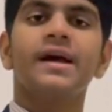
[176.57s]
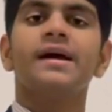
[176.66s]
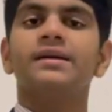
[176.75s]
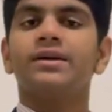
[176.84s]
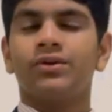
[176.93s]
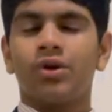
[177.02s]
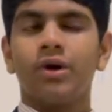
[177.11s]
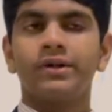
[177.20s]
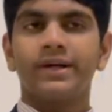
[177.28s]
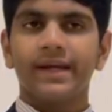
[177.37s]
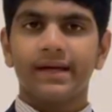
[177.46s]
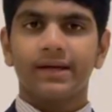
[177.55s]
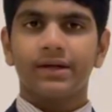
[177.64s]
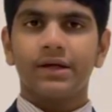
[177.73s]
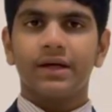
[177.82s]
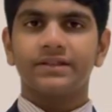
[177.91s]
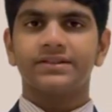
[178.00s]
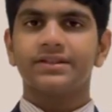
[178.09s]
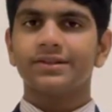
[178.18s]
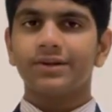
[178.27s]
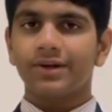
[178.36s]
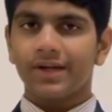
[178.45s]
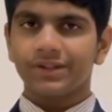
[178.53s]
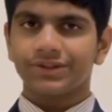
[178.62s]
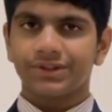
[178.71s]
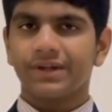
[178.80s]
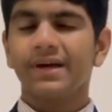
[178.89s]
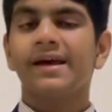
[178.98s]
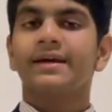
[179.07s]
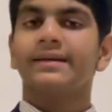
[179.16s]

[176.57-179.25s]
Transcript: did not take into consideration